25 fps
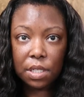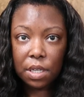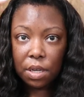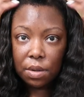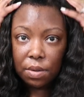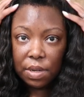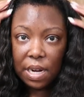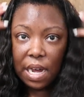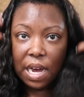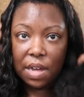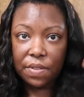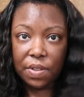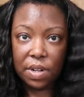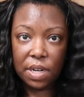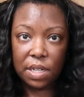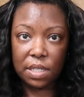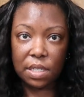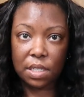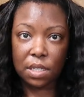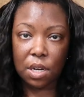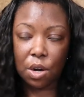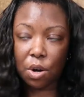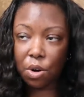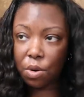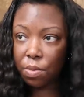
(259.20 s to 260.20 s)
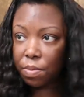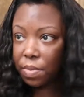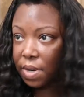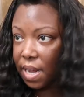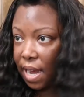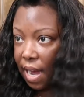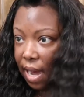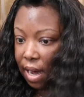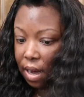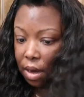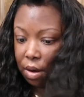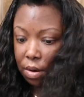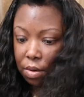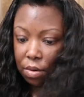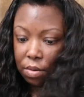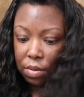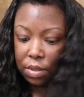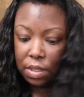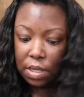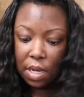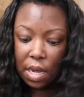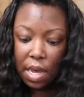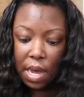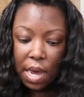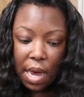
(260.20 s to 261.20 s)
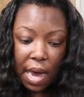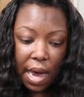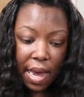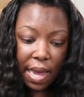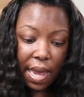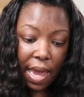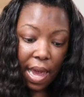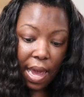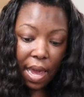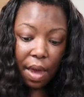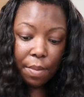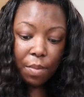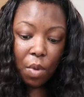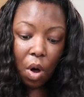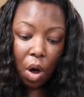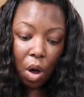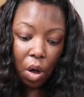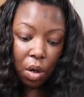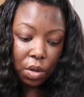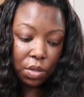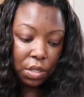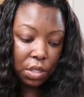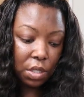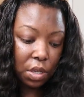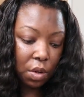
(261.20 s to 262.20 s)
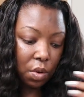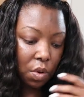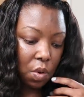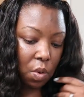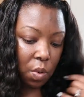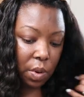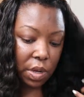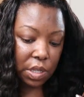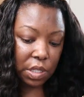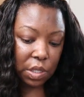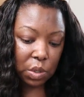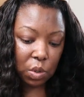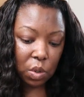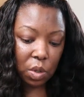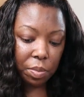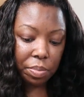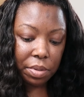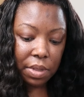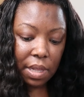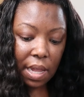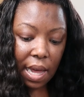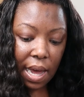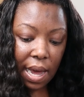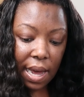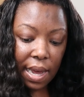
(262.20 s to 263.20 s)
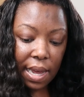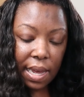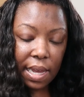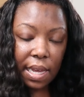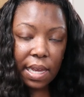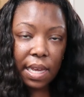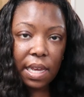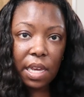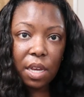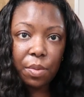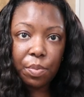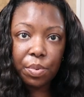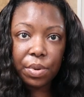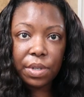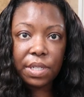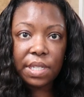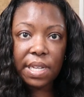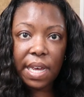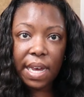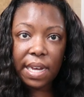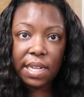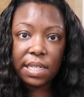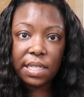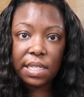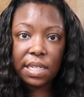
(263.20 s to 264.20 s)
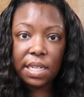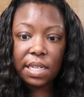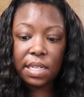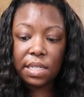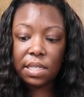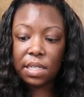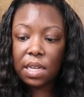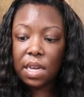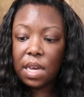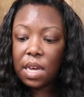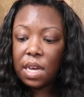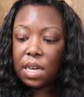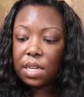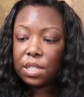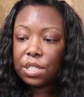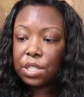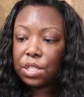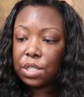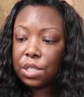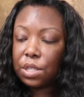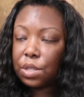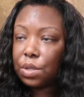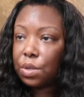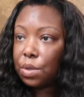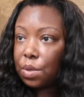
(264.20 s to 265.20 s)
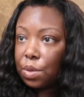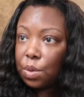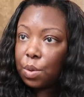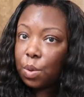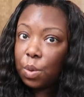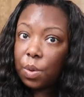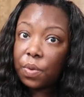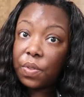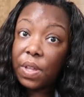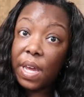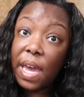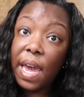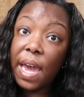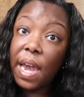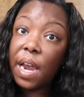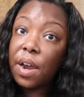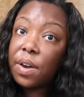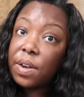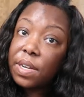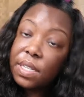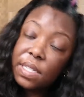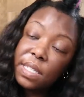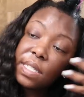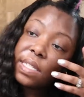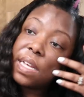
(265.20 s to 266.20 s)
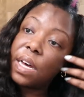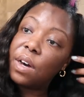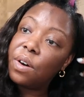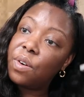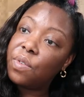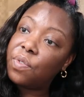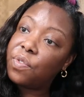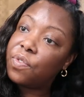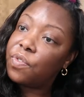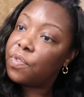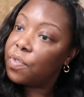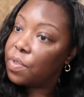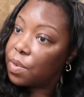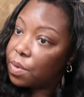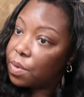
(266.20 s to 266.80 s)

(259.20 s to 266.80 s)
So now that it's combed out, I am also going to apply heat protectant to the hair itself.